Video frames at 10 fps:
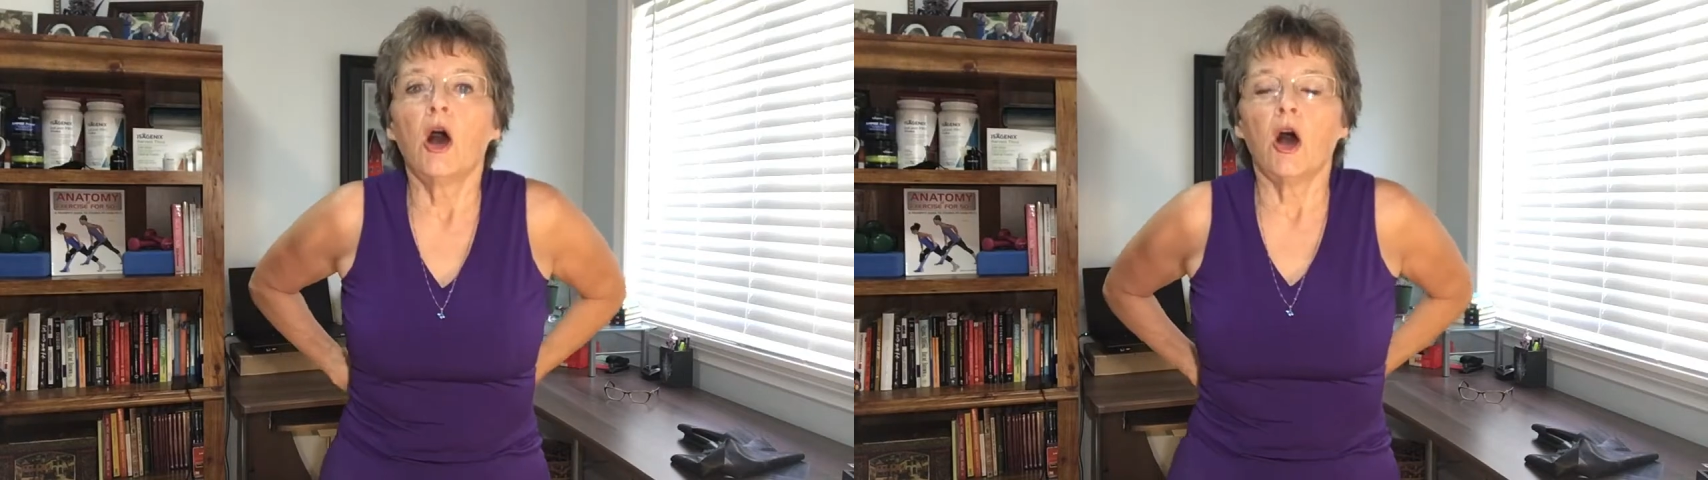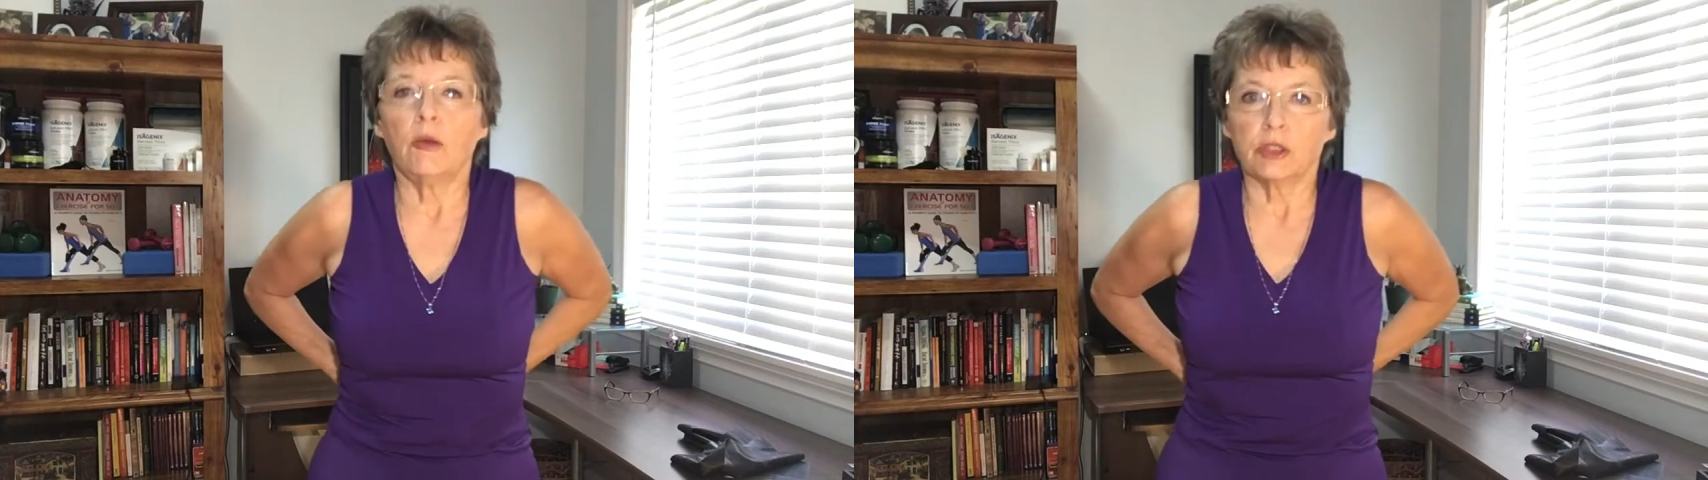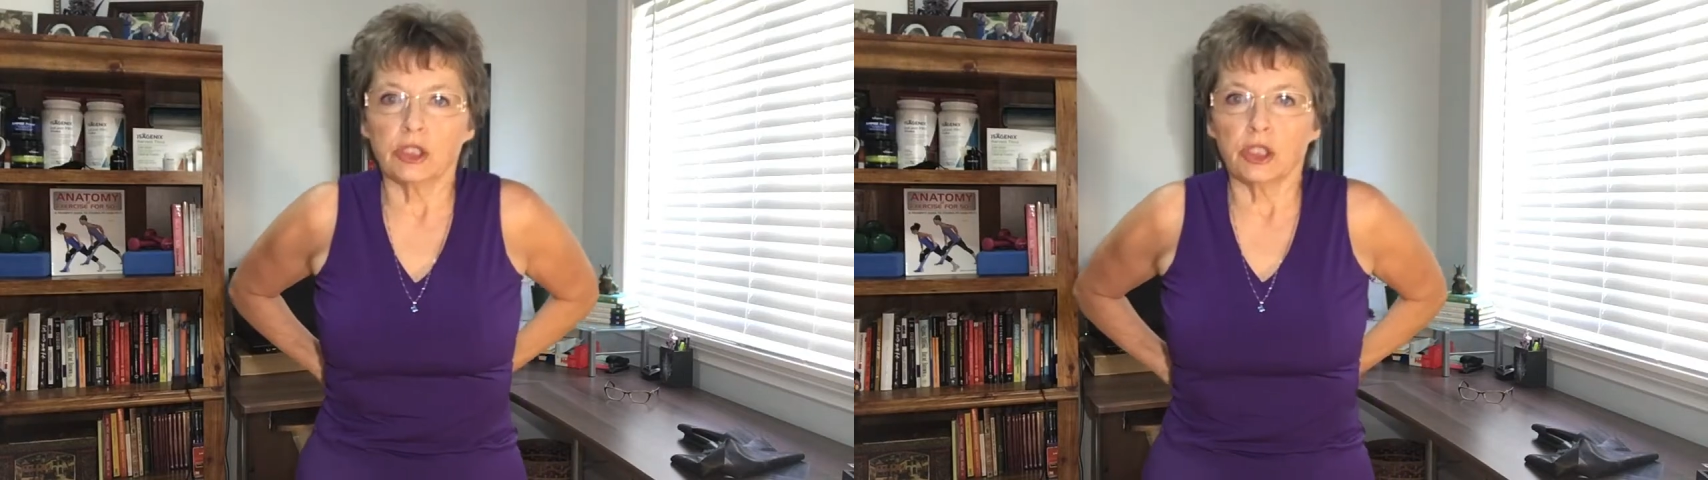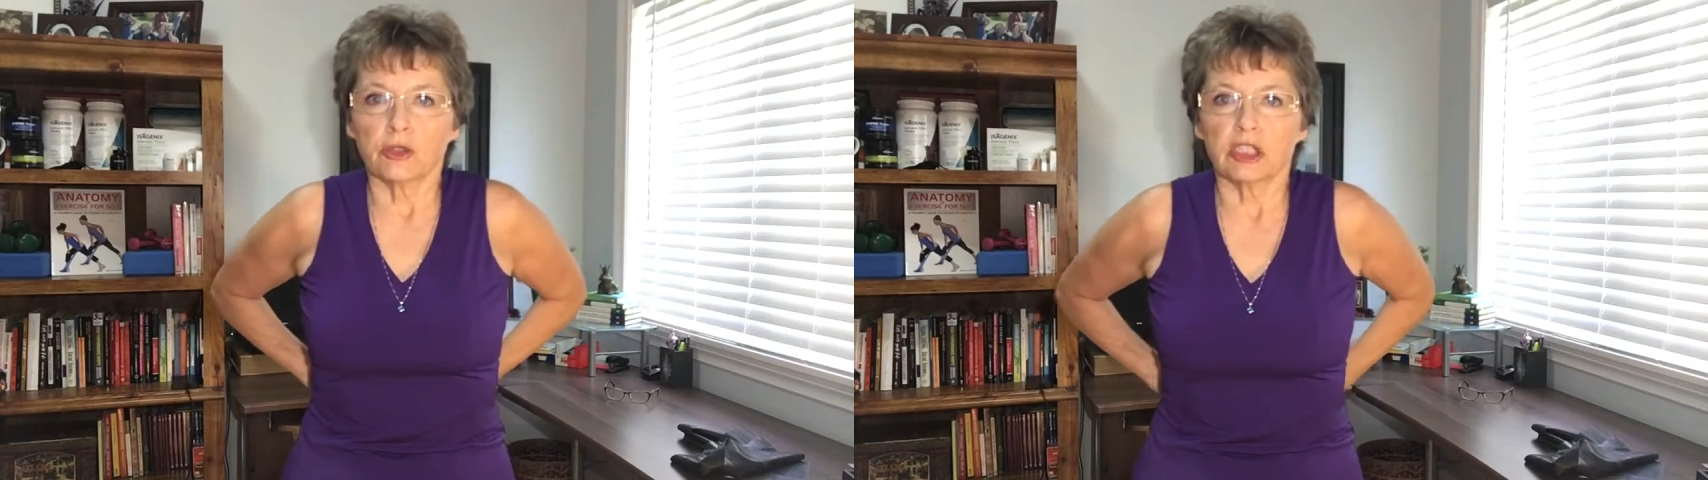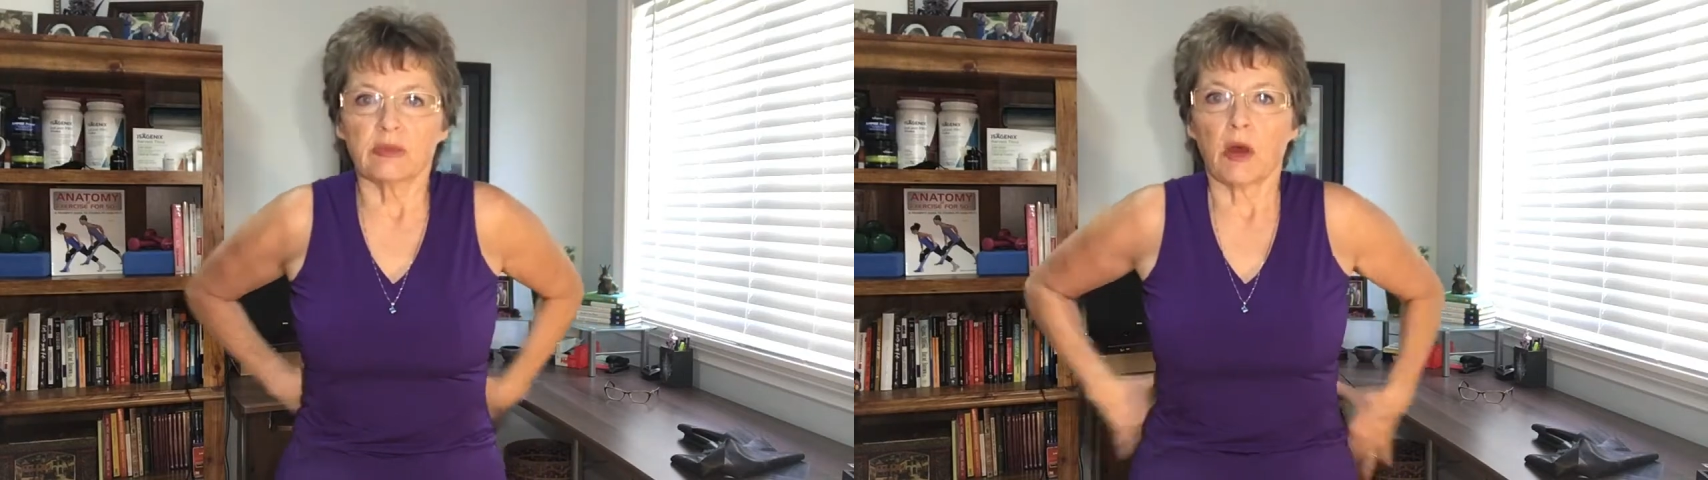almost to
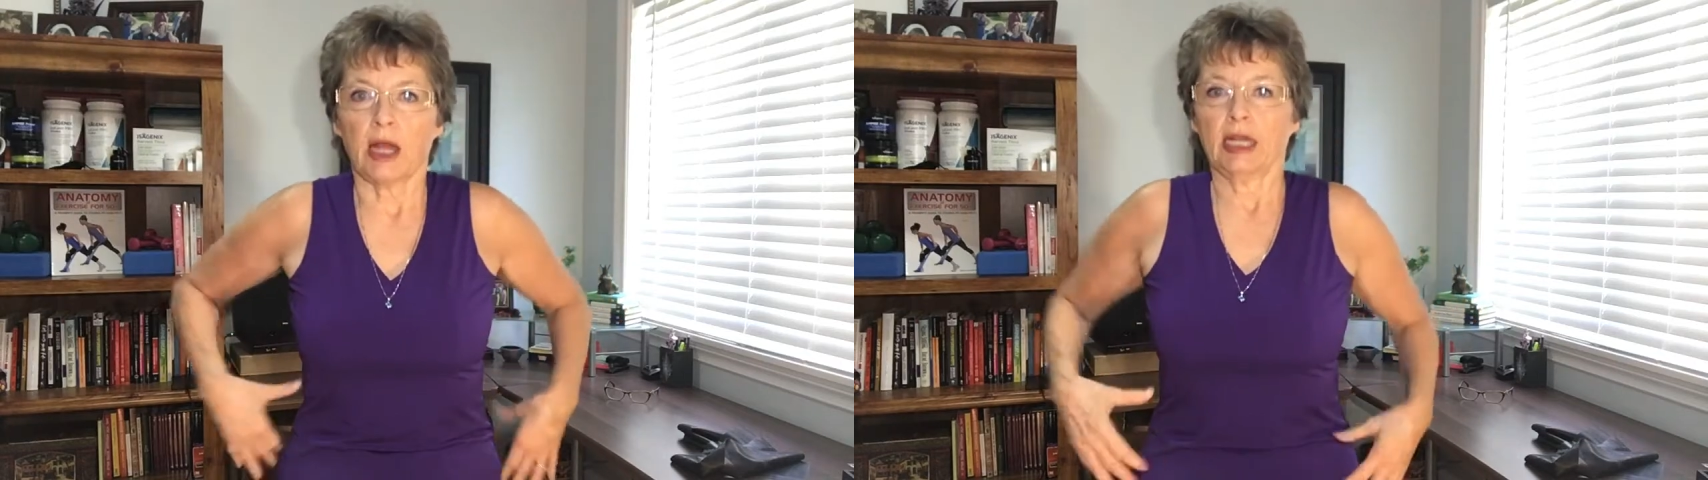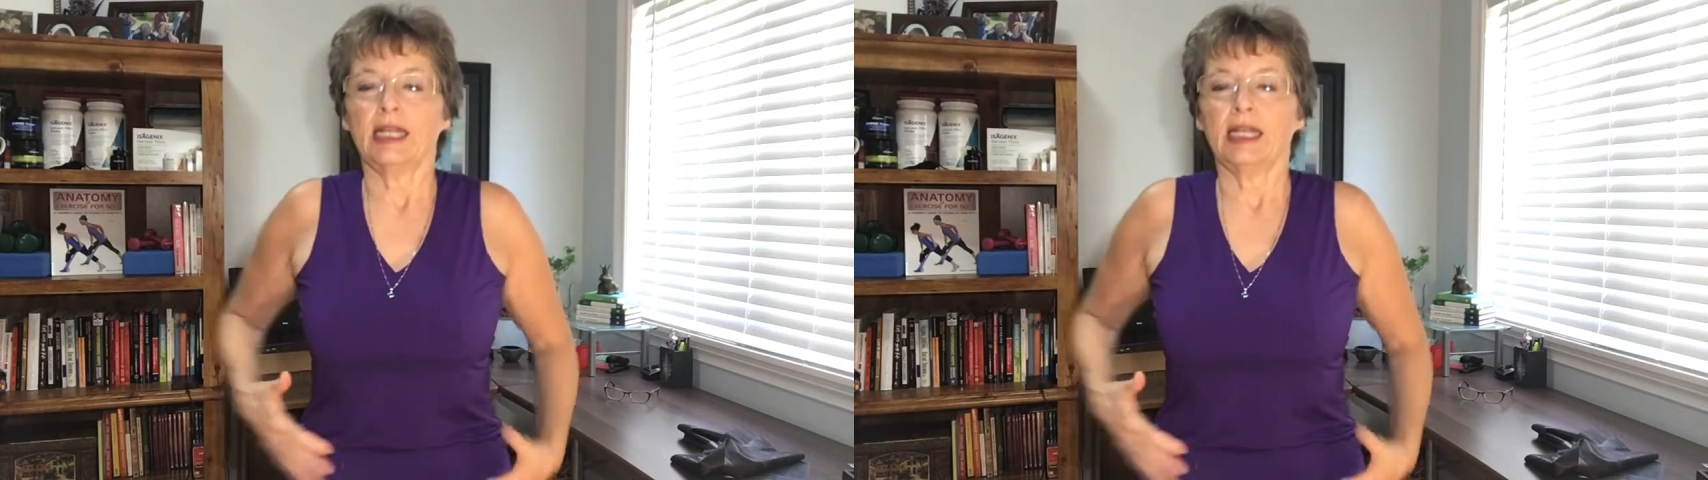your spine.